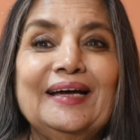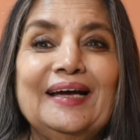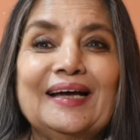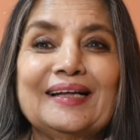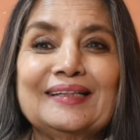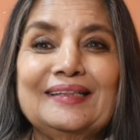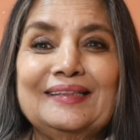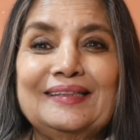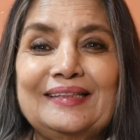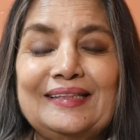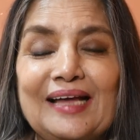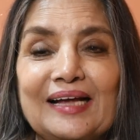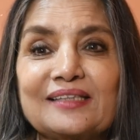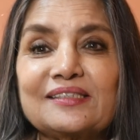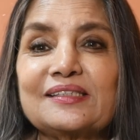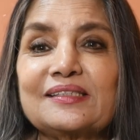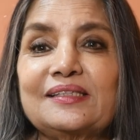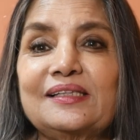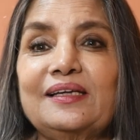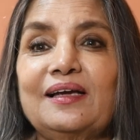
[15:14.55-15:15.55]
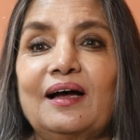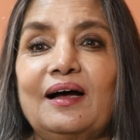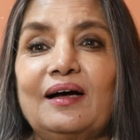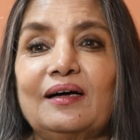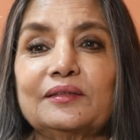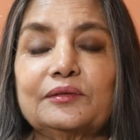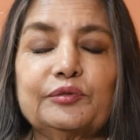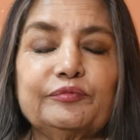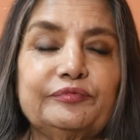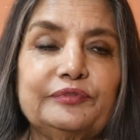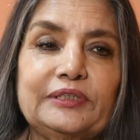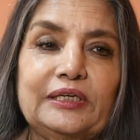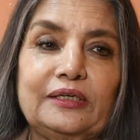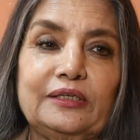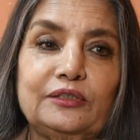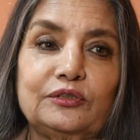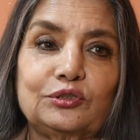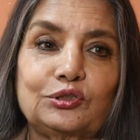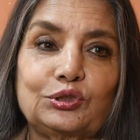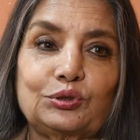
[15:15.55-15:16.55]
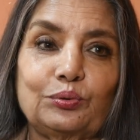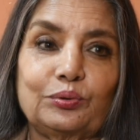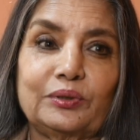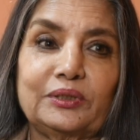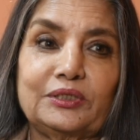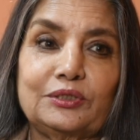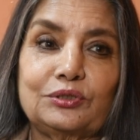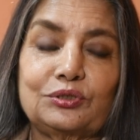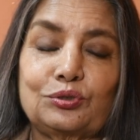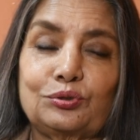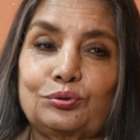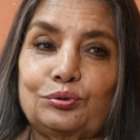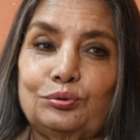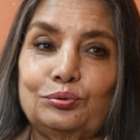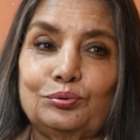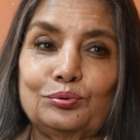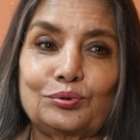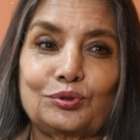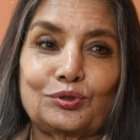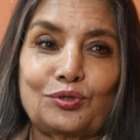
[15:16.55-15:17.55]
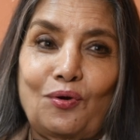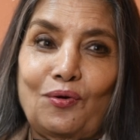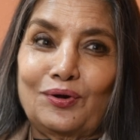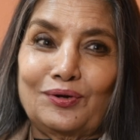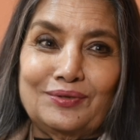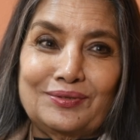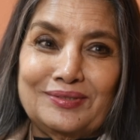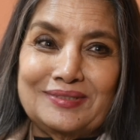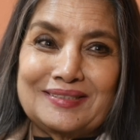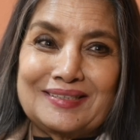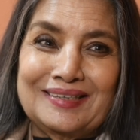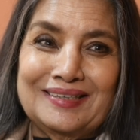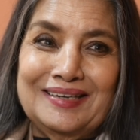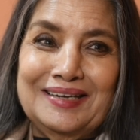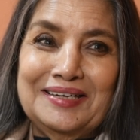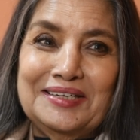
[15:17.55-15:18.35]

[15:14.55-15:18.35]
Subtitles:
and that's the art of telling stories through songs.